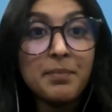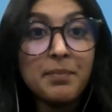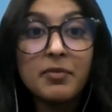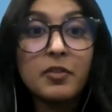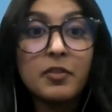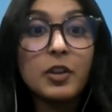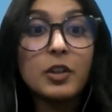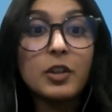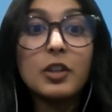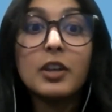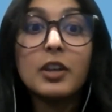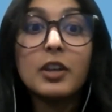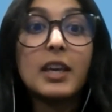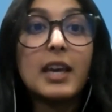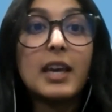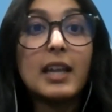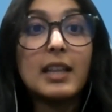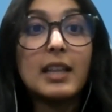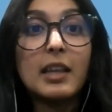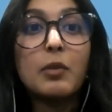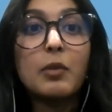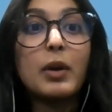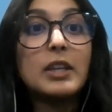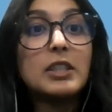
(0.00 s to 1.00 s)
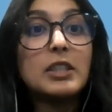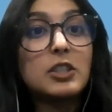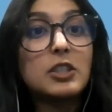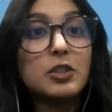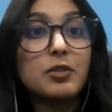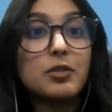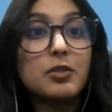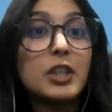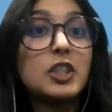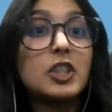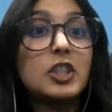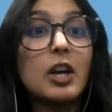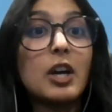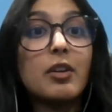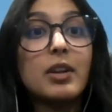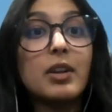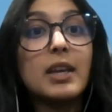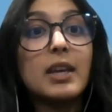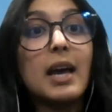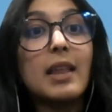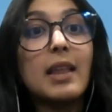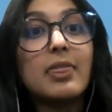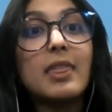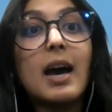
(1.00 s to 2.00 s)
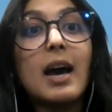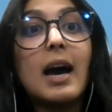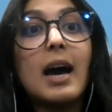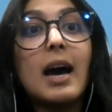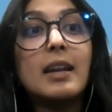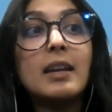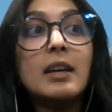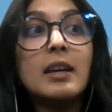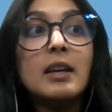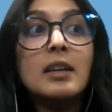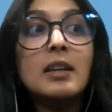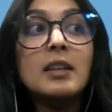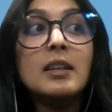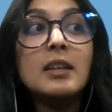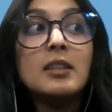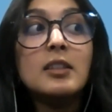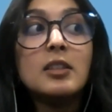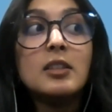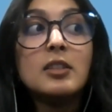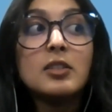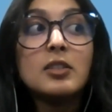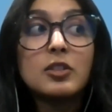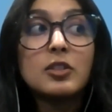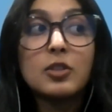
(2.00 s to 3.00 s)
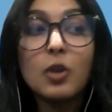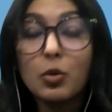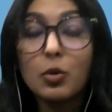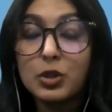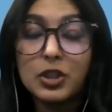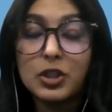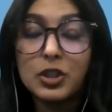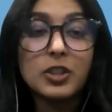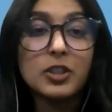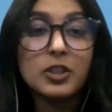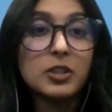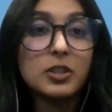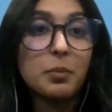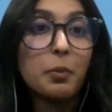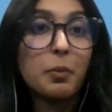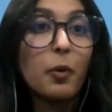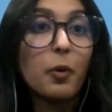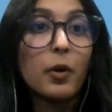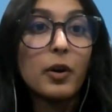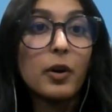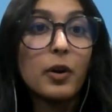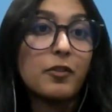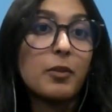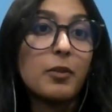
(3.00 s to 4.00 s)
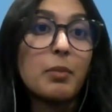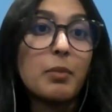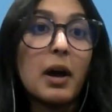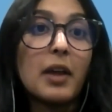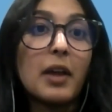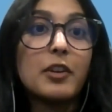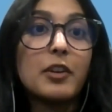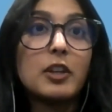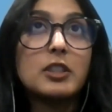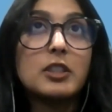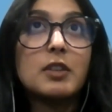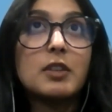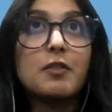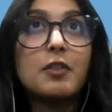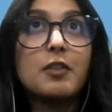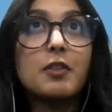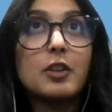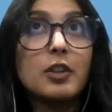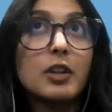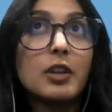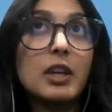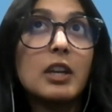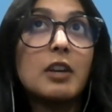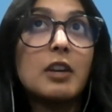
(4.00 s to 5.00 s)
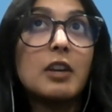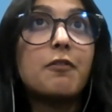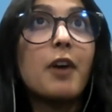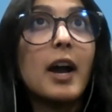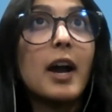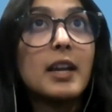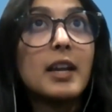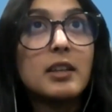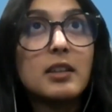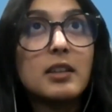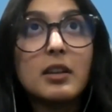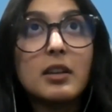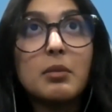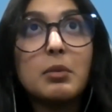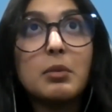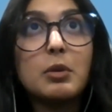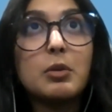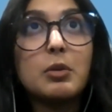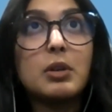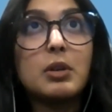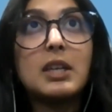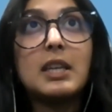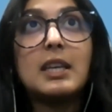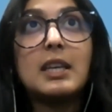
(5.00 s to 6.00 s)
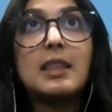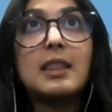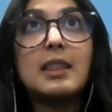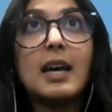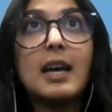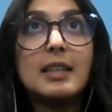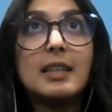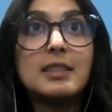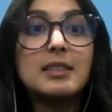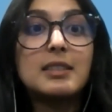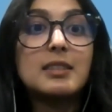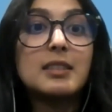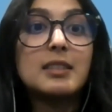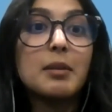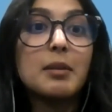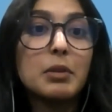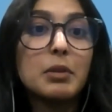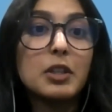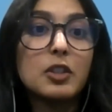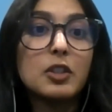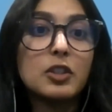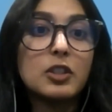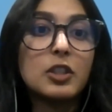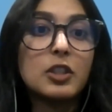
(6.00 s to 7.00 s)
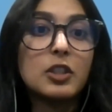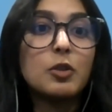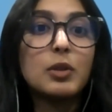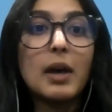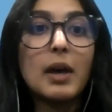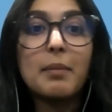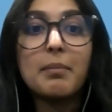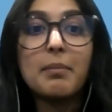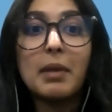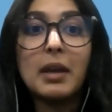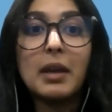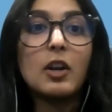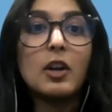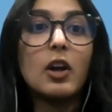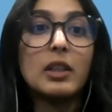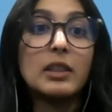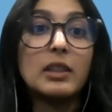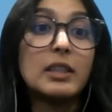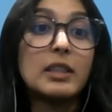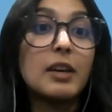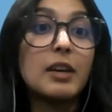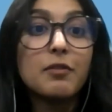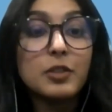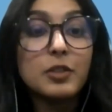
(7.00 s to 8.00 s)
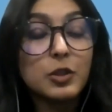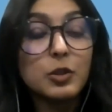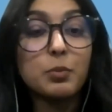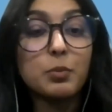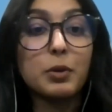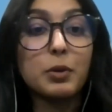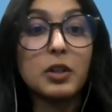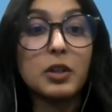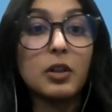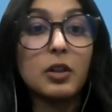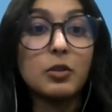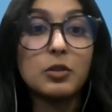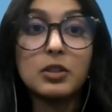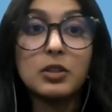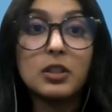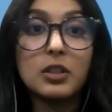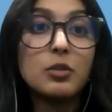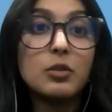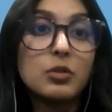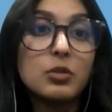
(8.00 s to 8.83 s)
If you're looking at like ways to reach out and get that social support from others, if you're looking to find a community that's similar to you that may not live super close to you,